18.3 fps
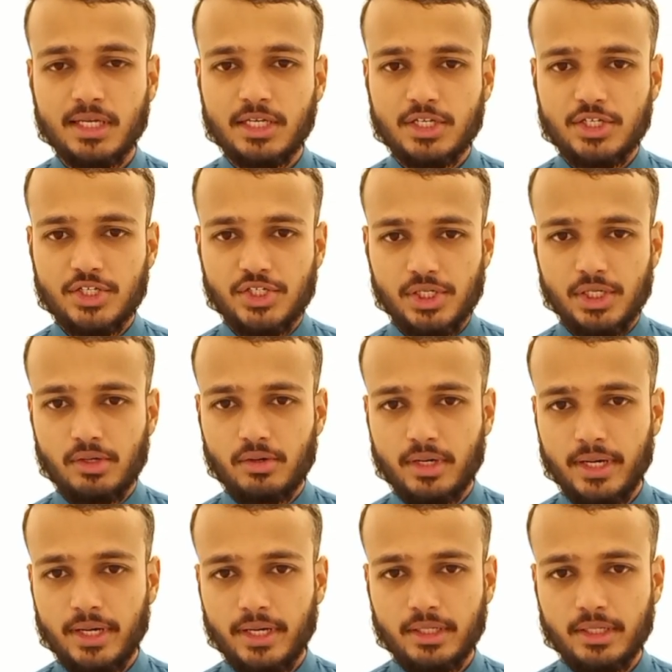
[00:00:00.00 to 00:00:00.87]
She
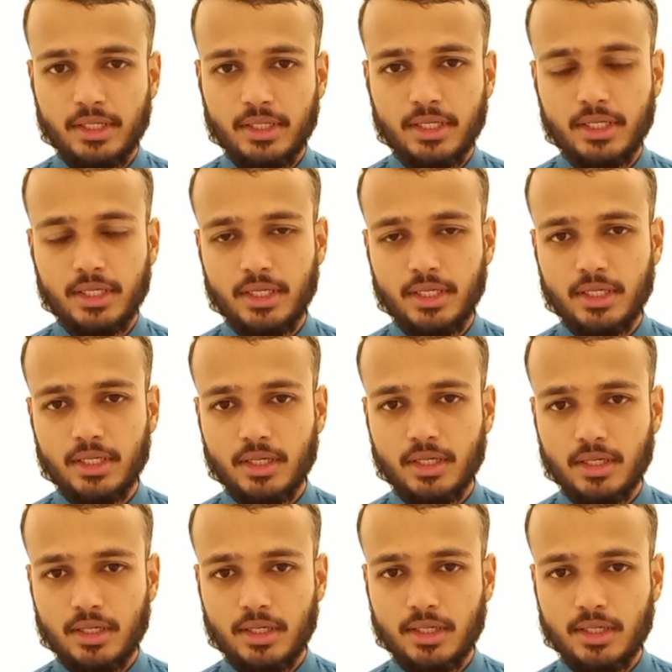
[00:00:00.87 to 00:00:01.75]
write,
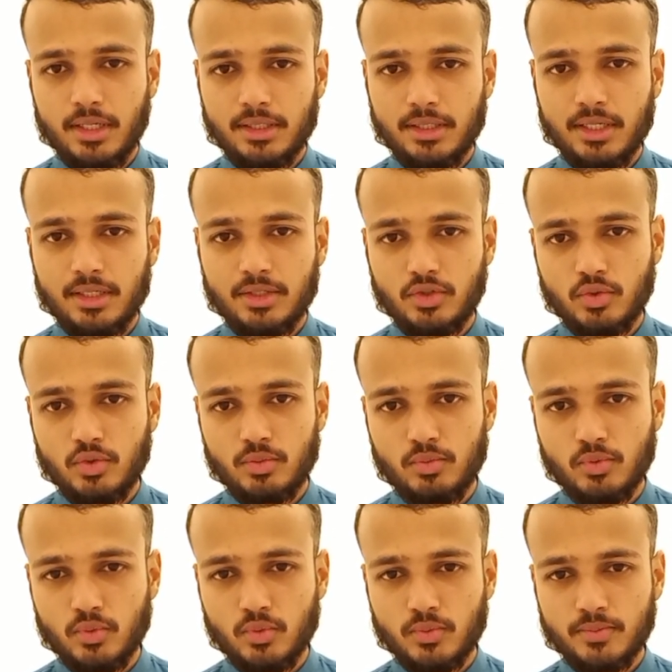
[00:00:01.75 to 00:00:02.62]
hiya
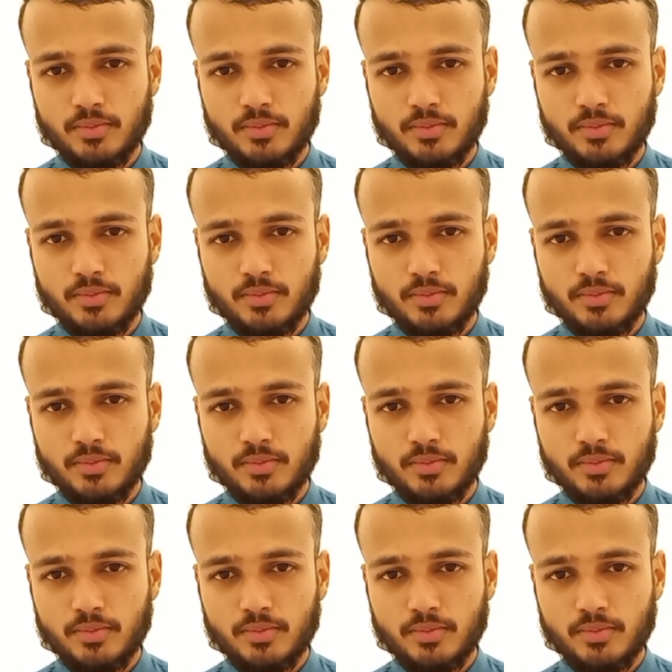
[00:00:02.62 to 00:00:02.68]
taktubu.